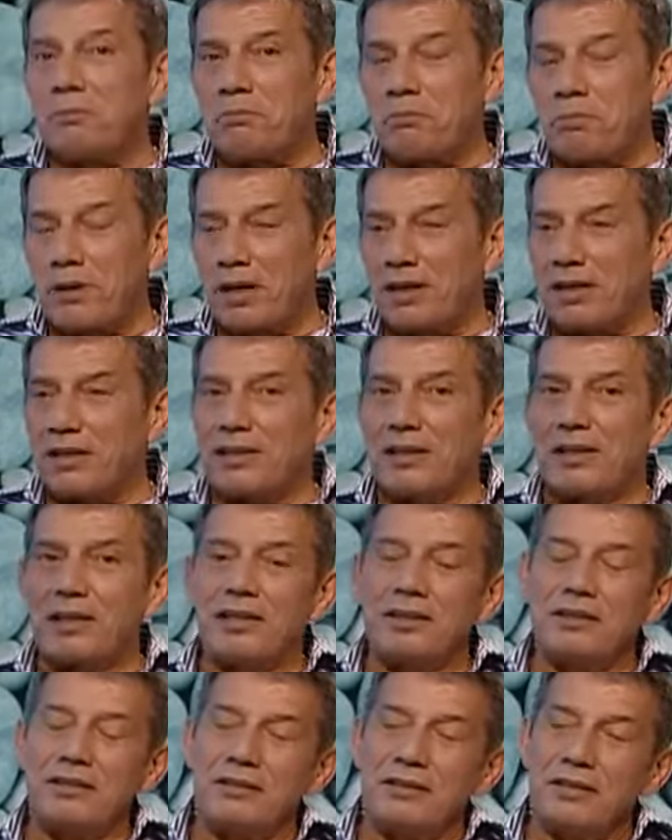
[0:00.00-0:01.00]
better
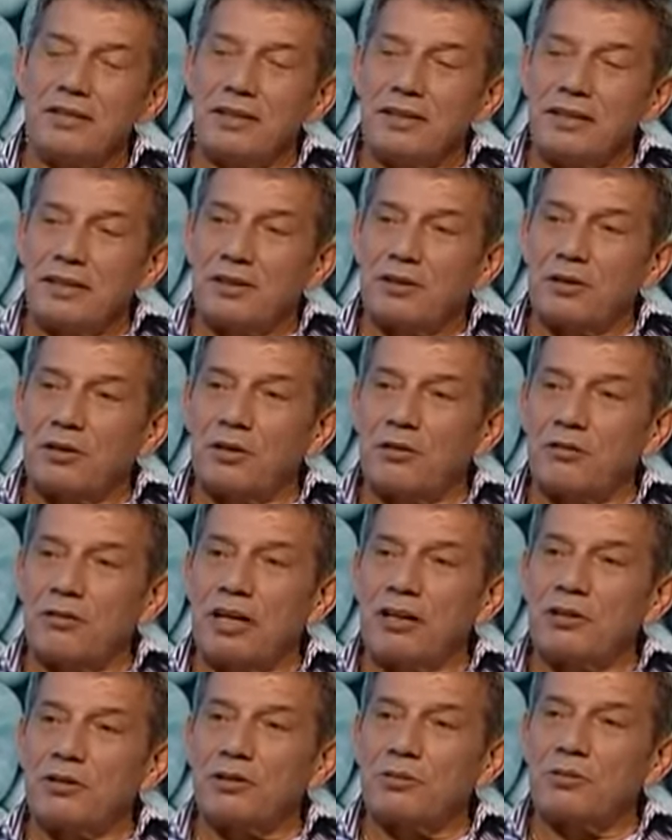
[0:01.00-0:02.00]
than
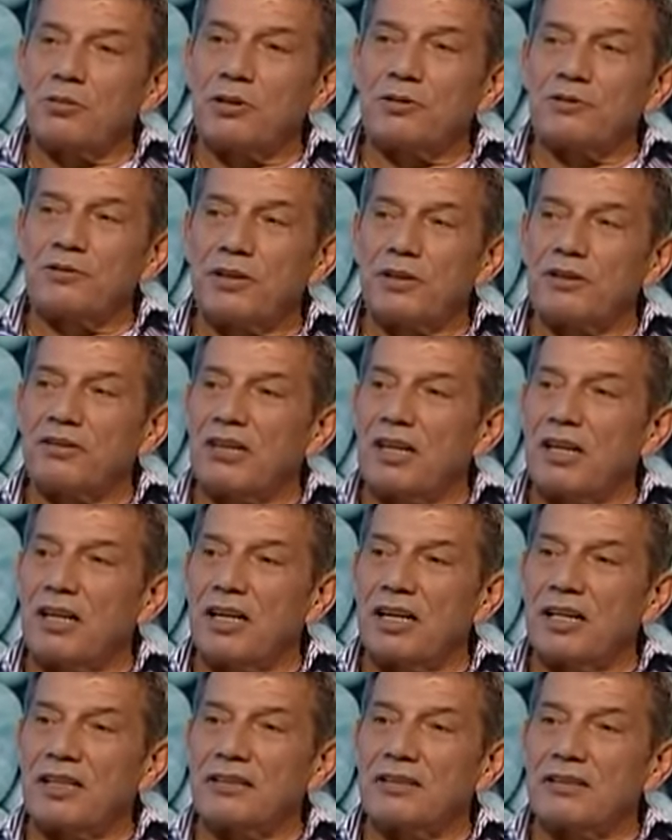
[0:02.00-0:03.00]
Colorado. It was very
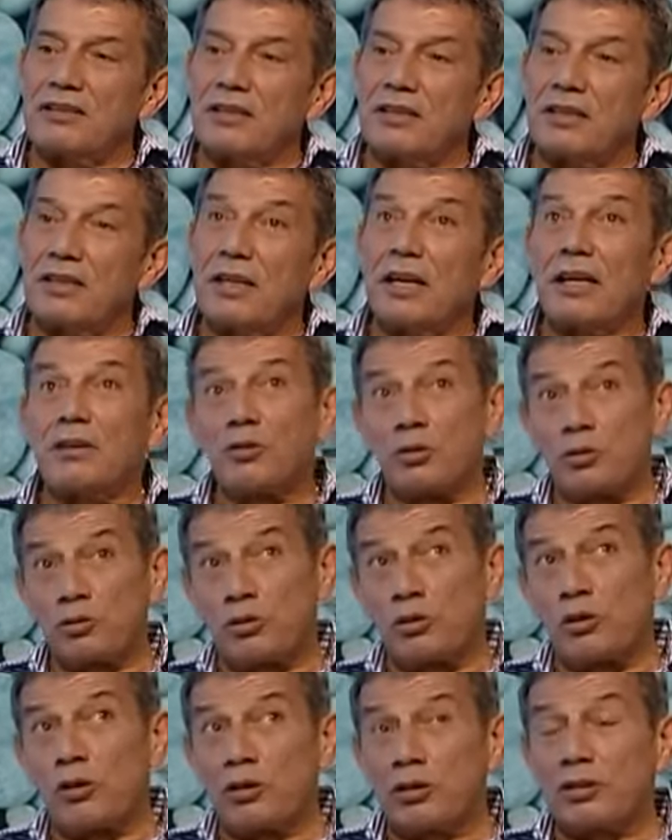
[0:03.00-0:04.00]
hot. Uh, yeah. Uh, New
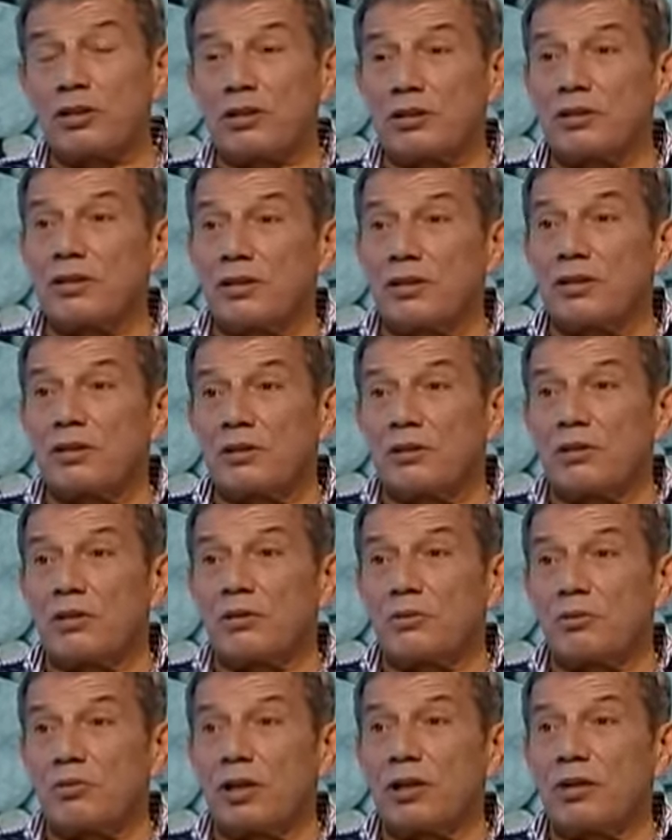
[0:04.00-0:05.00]
York
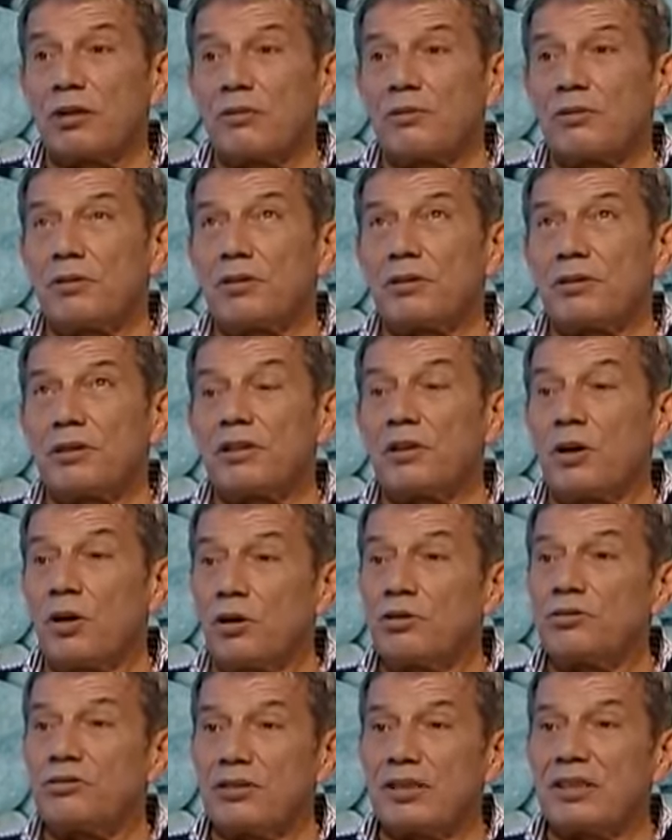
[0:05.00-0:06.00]
went over the
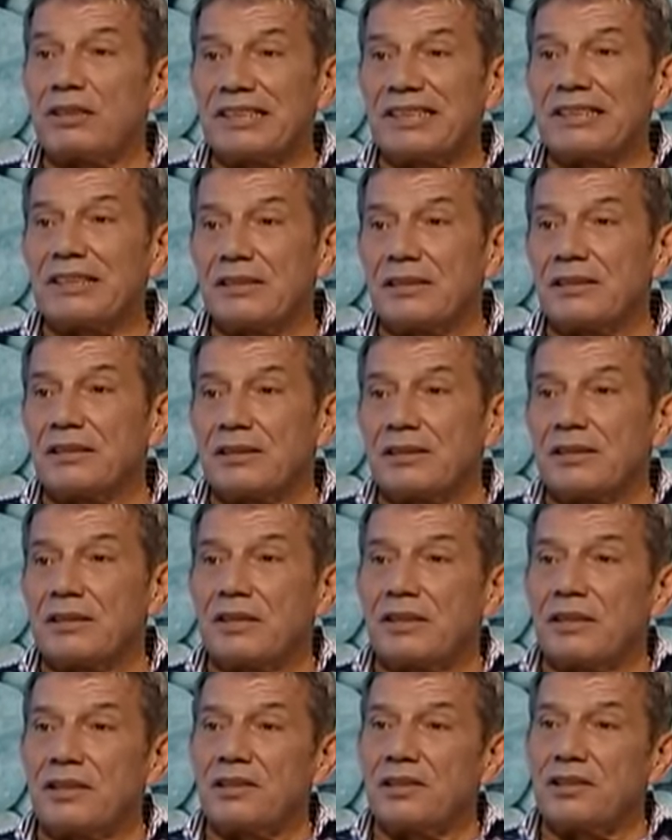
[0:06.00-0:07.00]
100
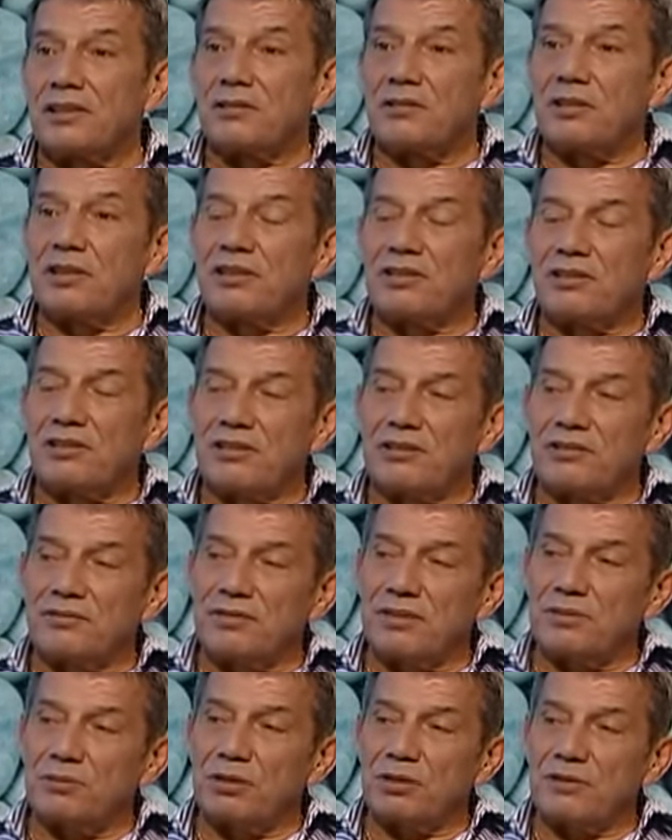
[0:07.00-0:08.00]
degrees of
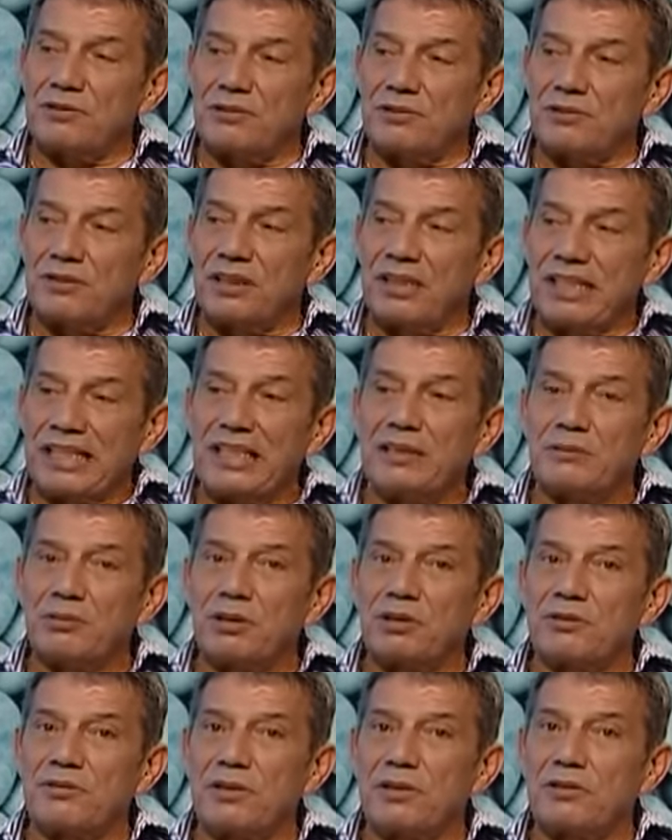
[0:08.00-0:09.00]
it was the heat
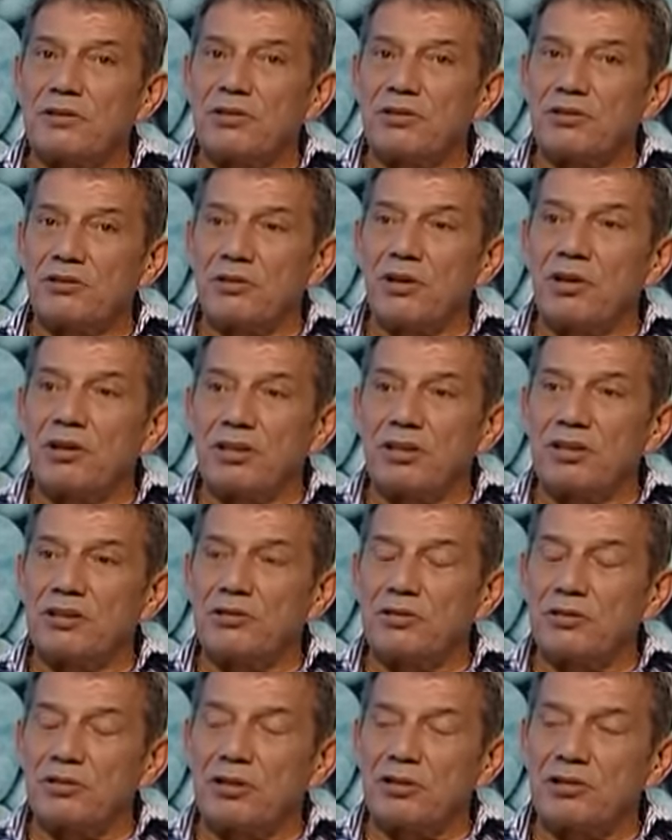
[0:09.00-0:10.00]
was very strong in
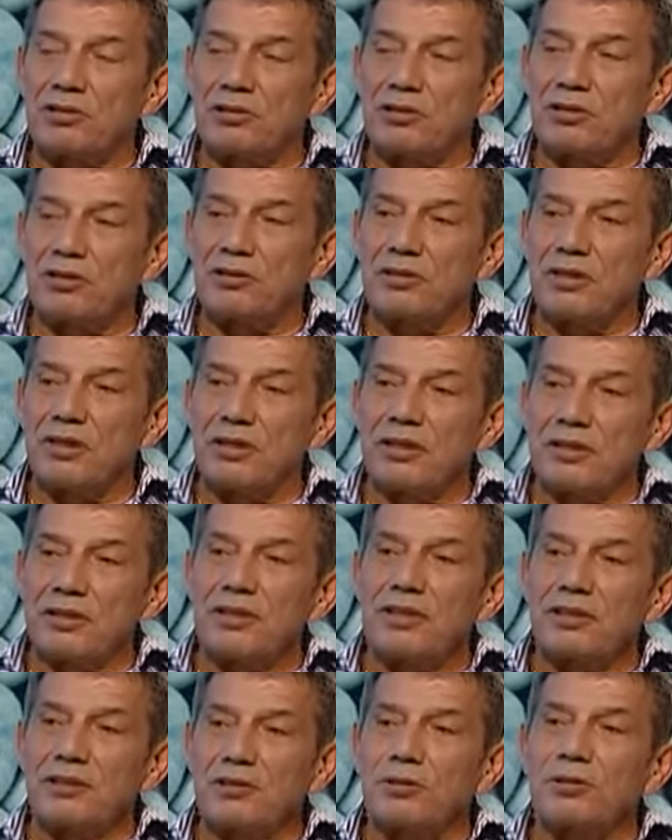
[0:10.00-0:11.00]
New York so
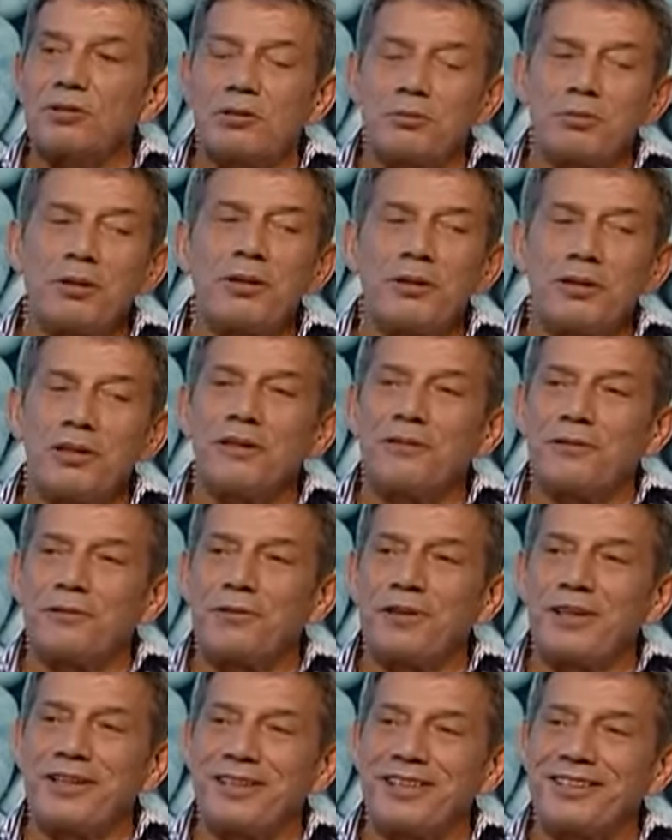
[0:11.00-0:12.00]
yeah it's good to be in
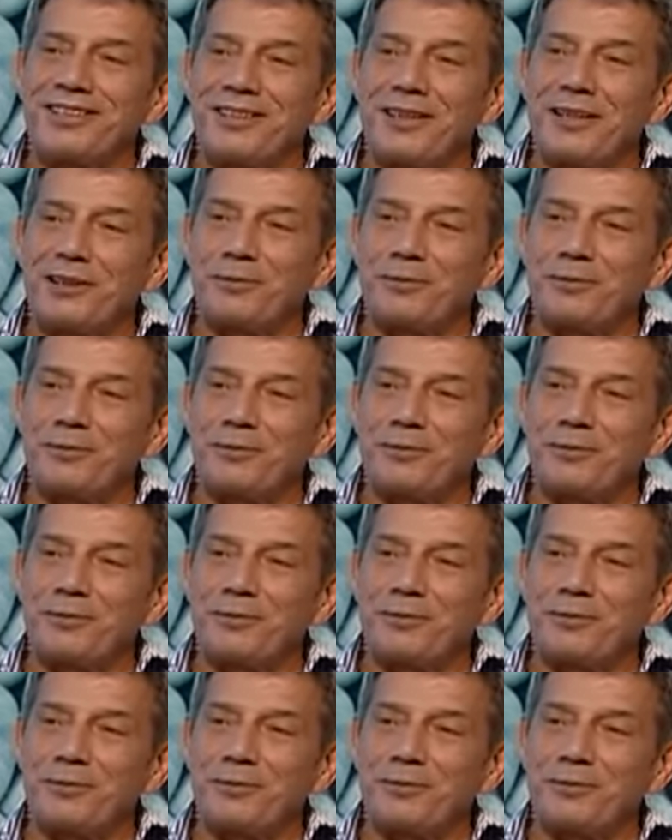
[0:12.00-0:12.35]
Finland yeah,